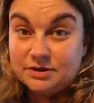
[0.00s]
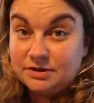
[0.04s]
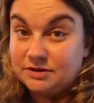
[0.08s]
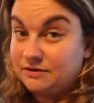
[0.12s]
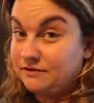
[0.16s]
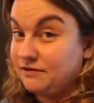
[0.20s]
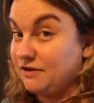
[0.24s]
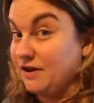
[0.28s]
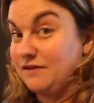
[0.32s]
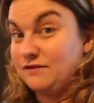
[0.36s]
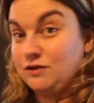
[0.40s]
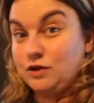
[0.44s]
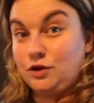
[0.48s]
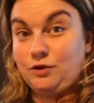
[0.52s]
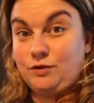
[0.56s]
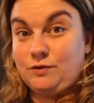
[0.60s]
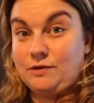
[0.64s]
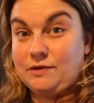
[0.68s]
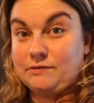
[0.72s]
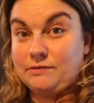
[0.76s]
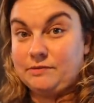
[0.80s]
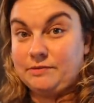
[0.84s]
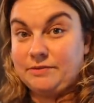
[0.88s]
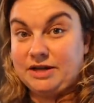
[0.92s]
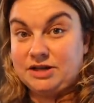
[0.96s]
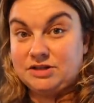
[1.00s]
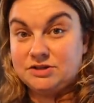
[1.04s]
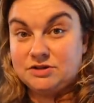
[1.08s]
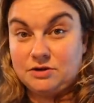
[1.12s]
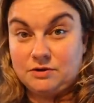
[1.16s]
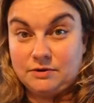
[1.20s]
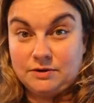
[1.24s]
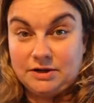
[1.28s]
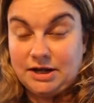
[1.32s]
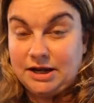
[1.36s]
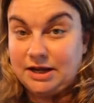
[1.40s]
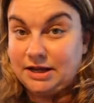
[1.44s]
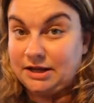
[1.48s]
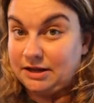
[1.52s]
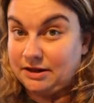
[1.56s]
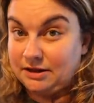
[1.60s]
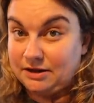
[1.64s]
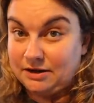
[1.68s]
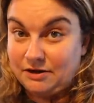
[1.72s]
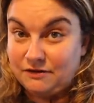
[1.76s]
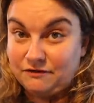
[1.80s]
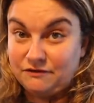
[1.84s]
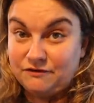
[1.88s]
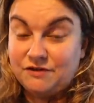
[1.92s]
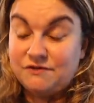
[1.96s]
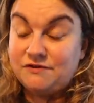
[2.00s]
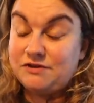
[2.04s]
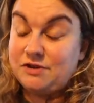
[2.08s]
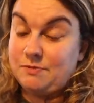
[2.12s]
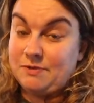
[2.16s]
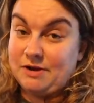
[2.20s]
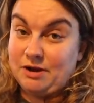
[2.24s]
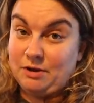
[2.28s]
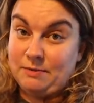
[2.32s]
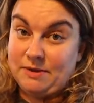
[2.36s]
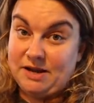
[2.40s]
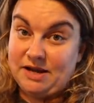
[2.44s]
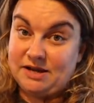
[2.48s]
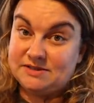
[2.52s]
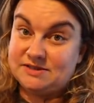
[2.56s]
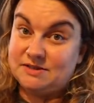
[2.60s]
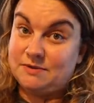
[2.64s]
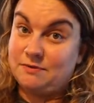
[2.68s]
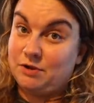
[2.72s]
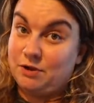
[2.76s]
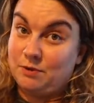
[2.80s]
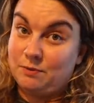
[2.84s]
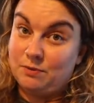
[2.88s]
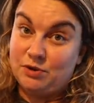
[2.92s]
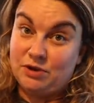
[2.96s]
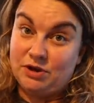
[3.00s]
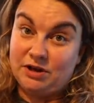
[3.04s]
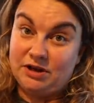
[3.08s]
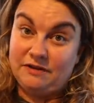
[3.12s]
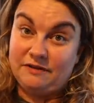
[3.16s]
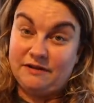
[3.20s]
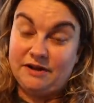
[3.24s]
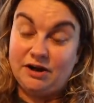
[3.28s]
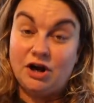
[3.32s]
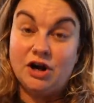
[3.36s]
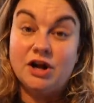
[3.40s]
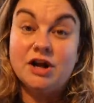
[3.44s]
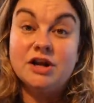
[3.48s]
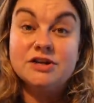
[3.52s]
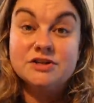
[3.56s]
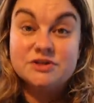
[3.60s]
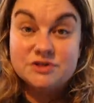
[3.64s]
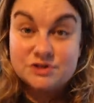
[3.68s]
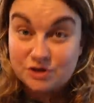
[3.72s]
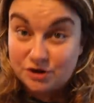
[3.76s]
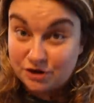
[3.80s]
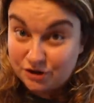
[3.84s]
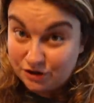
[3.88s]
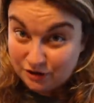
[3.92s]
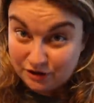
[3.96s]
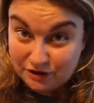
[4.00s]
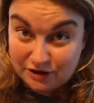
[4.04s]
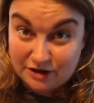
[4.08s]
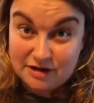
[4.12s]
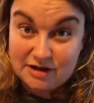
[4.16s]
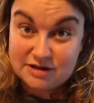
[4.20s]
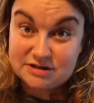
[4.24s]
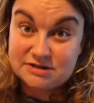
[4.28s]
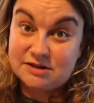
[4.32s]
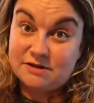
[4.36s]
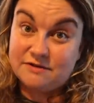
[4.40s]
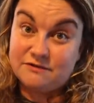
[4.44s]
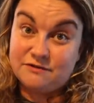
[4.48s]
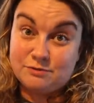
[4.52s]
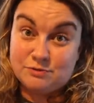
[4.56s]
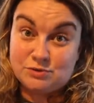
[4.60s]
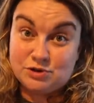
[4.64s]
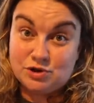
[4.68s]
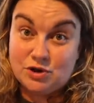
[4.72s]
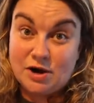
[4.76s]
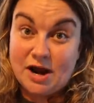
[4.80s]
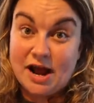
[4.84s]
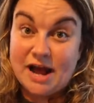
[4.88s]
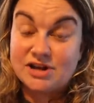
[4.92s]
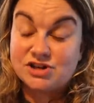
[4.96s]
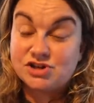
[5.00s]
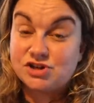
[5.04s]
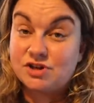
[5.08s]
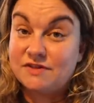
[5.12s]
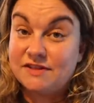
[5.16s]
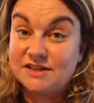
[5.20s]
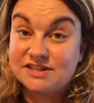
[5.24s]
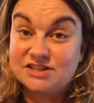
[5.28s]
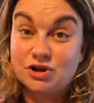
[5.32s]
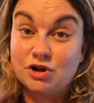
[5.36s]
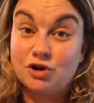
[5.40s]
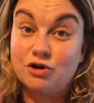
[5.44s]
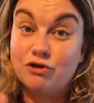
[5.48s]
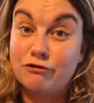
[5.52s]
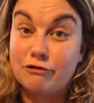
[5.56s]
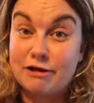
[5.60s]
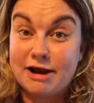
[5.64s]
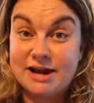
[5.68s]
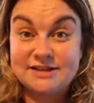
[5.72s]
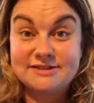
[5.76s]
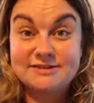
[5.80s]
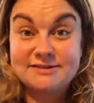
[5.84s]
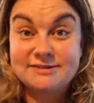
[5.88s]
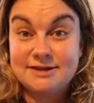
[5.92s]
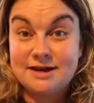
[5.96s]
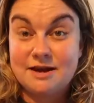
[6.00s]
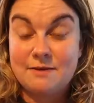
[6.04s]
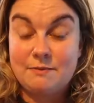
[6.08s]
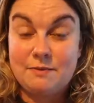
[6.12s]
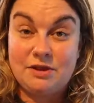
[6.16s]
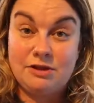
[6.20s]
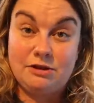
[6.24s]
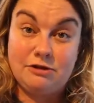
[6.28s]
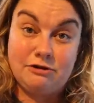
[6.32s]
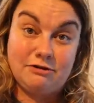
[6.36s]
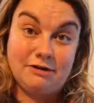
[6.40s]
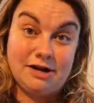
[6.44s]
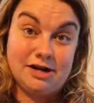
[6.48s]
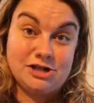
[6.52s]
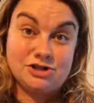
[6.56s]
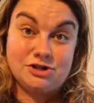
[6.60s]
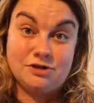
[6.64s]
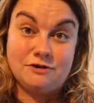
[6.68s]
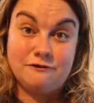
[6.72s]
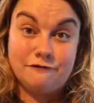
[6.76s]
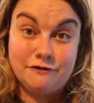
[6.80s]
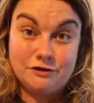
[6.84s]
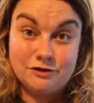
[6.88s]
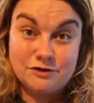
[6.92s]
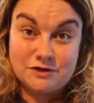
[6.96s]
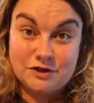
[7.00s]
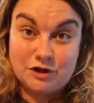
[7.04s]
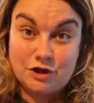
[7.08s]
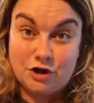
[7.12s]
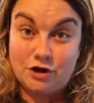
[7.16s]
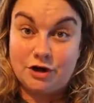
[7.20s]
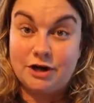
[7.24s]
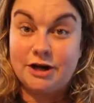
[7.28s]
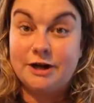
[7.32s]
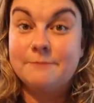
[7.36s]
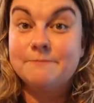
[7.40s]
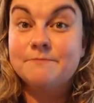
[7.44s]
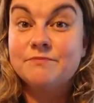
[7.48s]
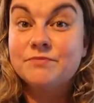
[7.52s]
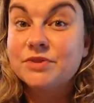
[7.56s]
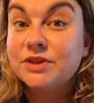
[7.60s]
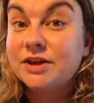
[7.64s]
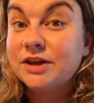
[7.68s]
a $5 Rubbermaid tote and get a 50 pound bag of something, put it in there, start cooking stuff from scratch. That's a great step in the direction of food security.